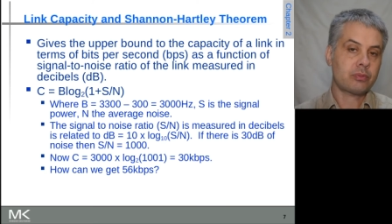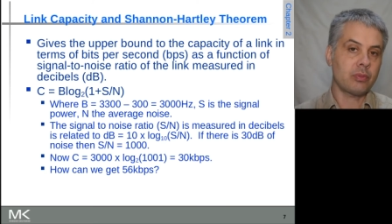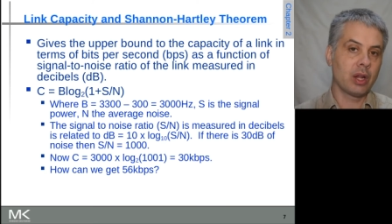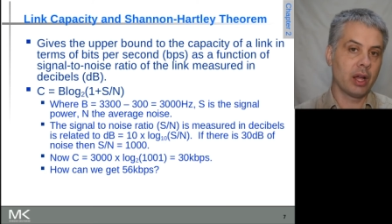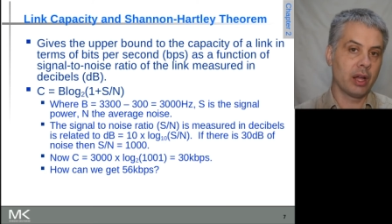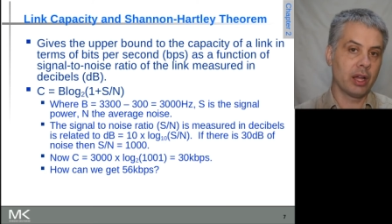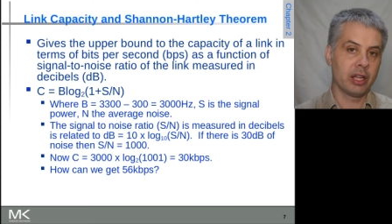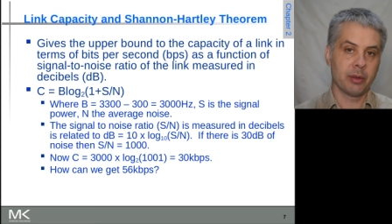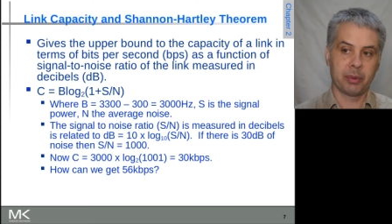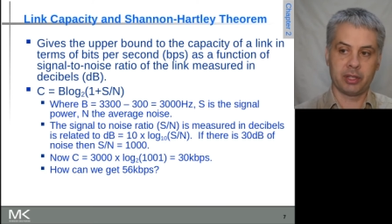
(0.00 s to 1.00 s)
uh,
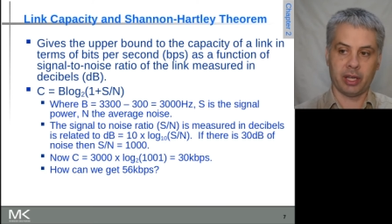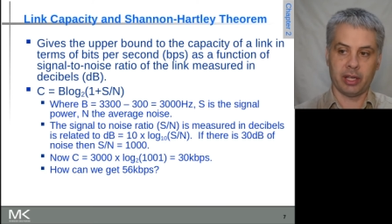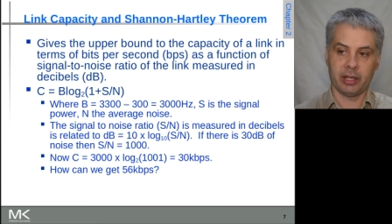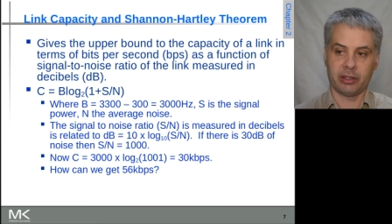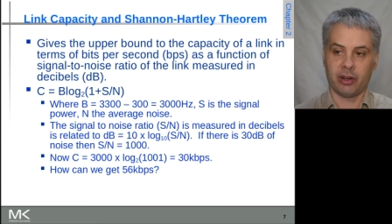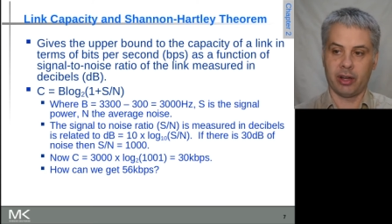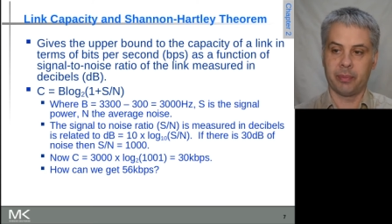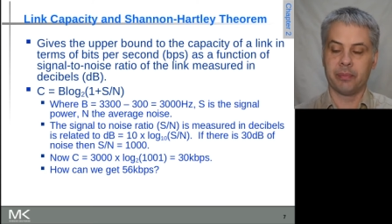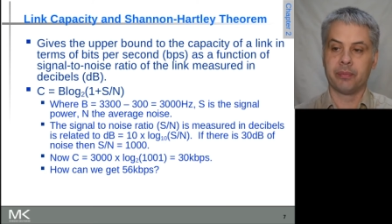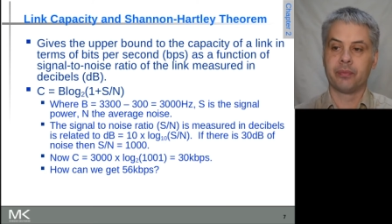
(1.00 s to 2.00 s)
in a particular
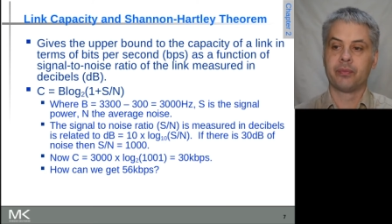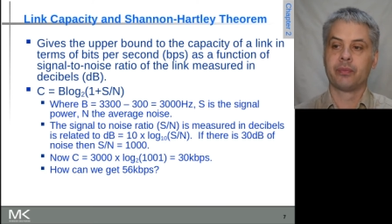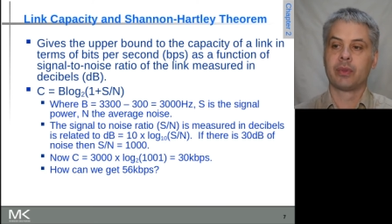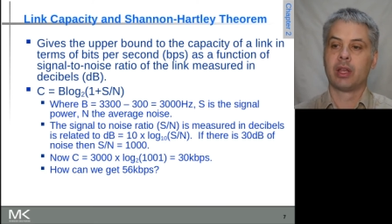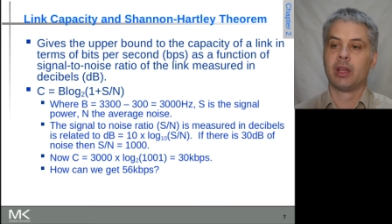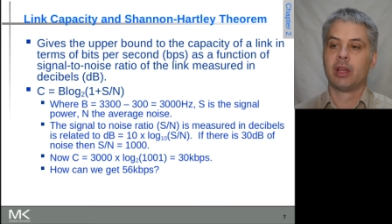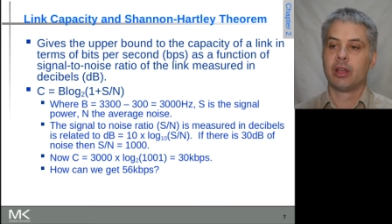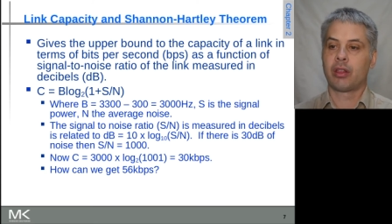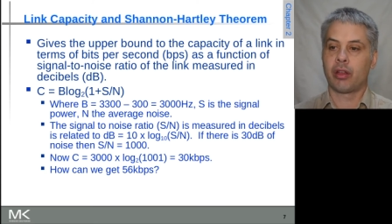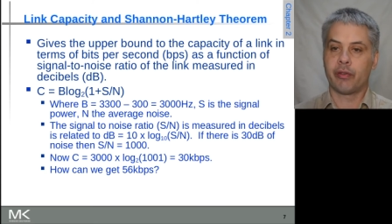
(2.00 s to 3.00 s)
time.
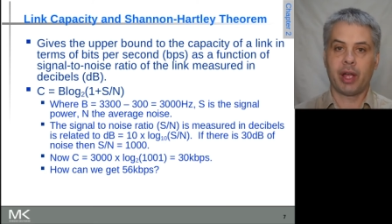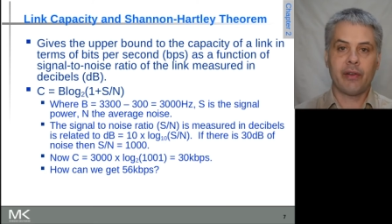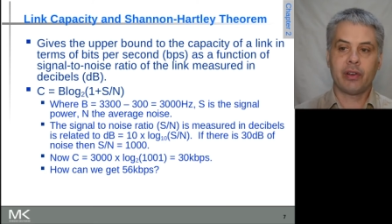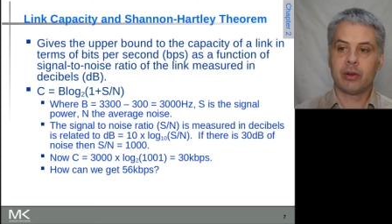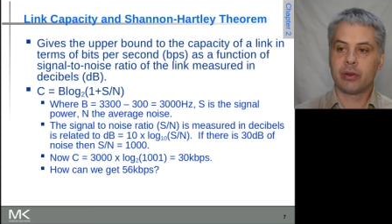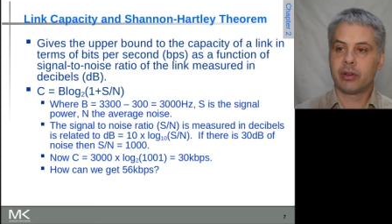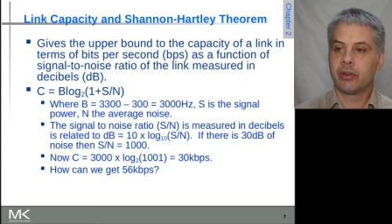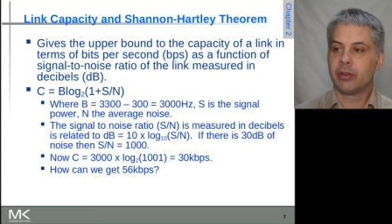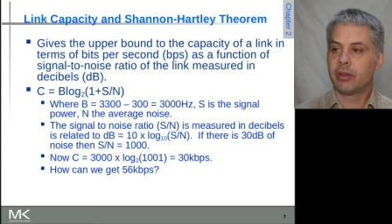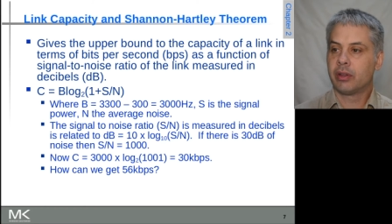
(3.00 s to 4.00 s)
So, if we have a look
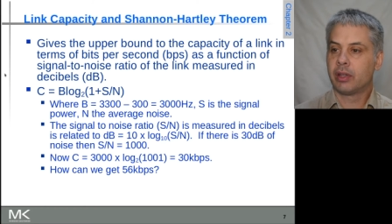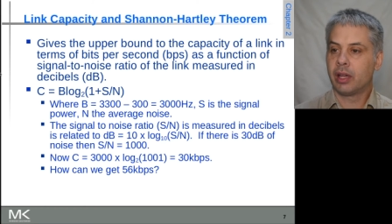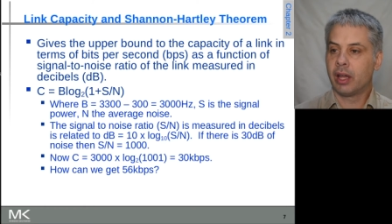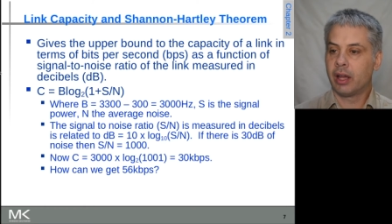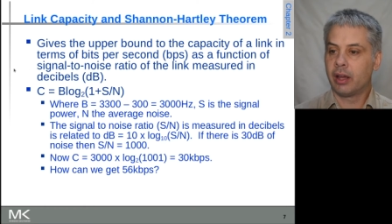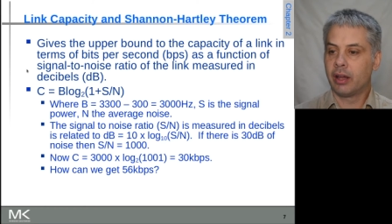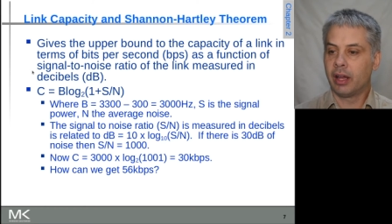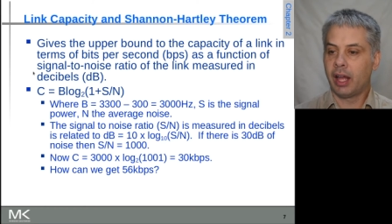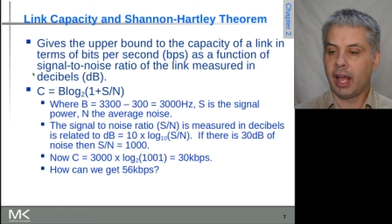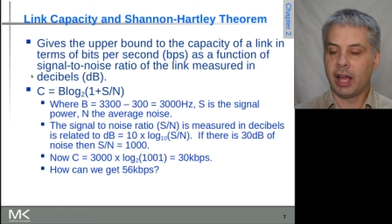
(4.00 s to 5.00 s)
uh,
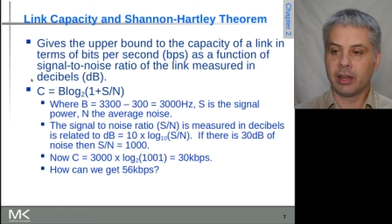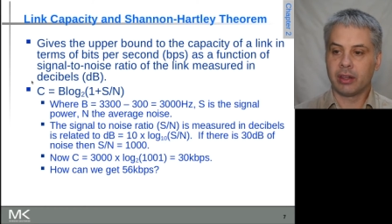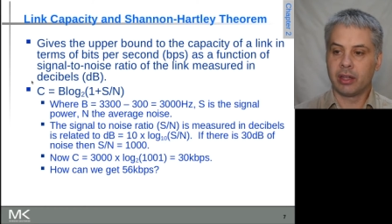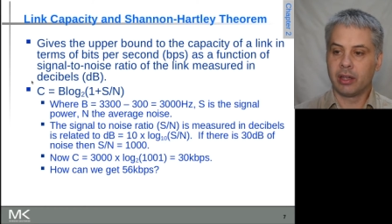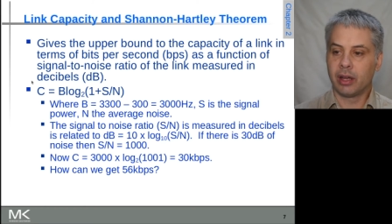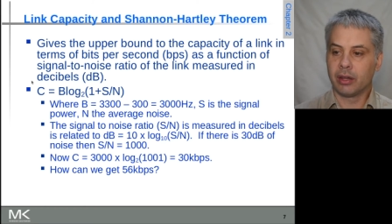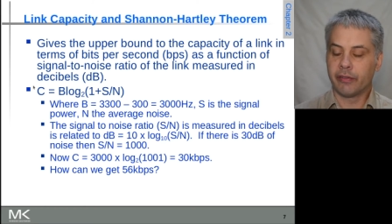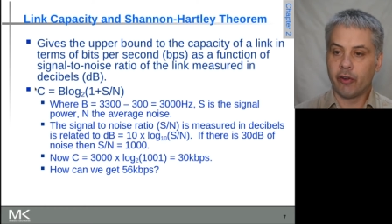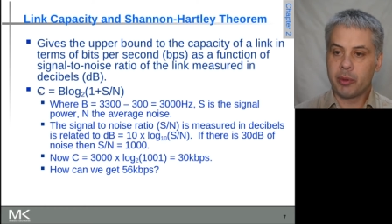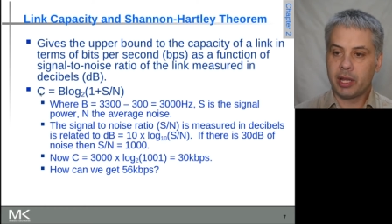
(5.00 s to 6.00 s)
at the uh, the
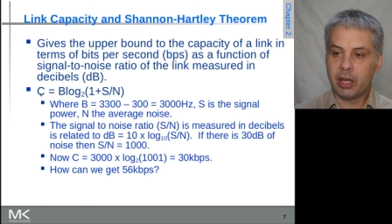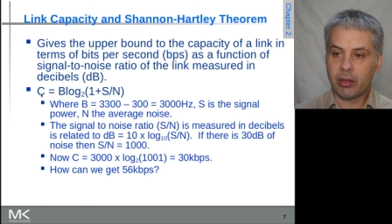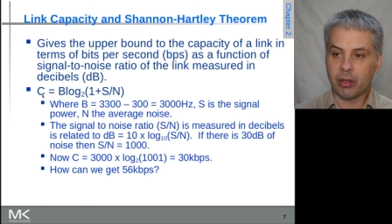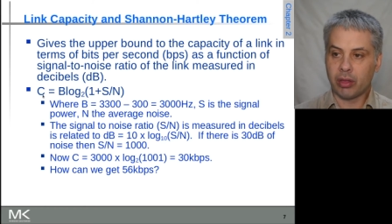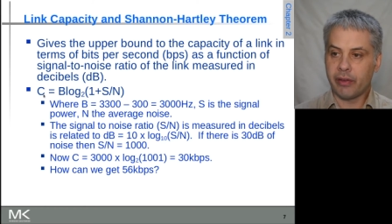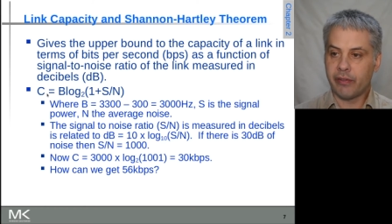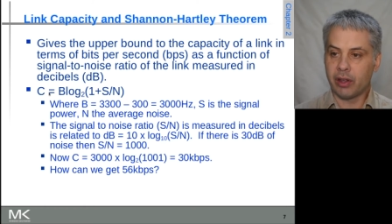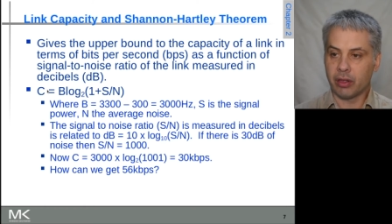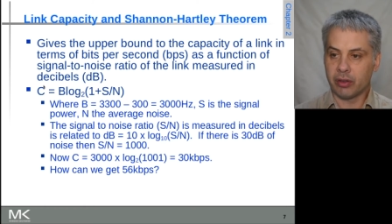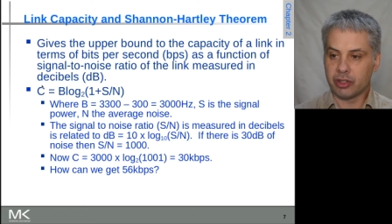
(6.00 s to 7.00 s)
formula here. So C
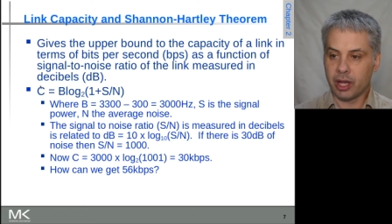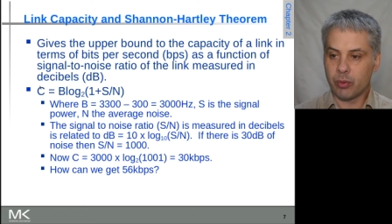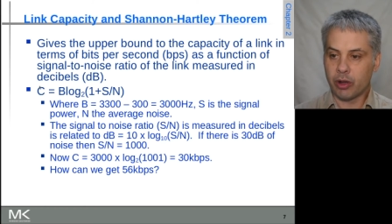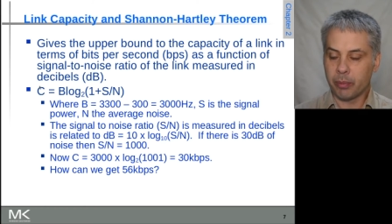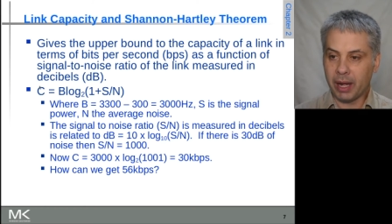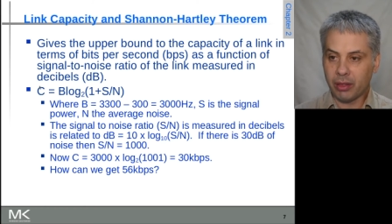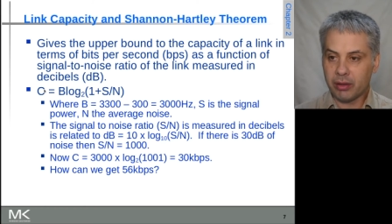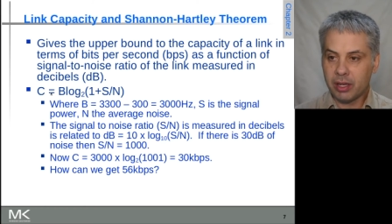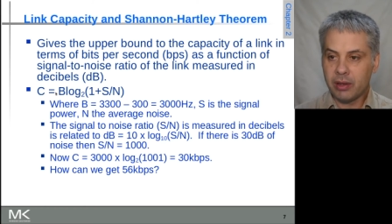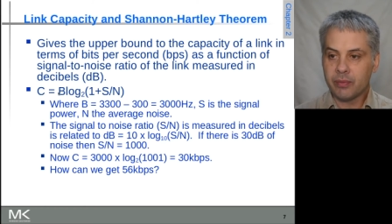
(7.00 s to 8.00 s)
is the channel
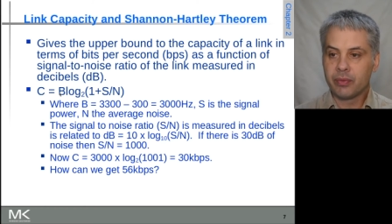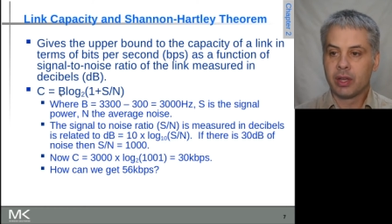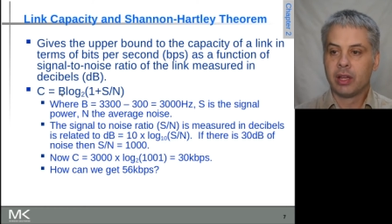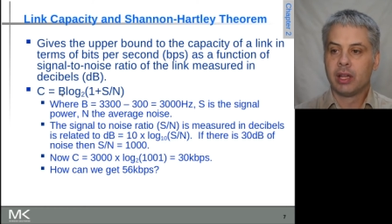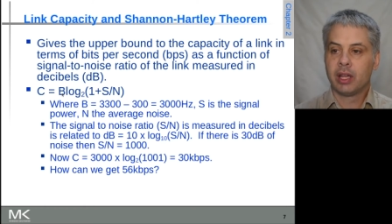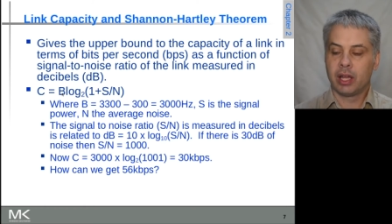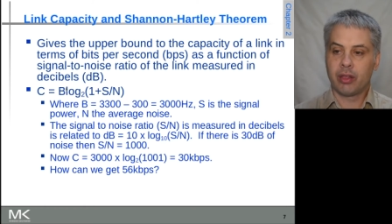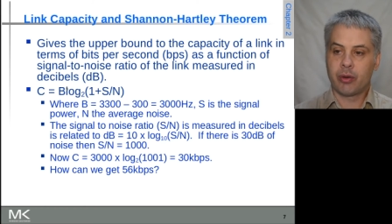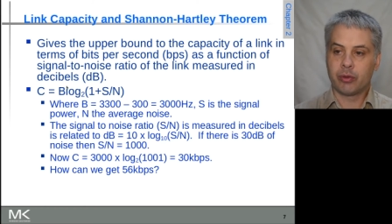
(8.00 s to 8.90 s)
capacity is equal to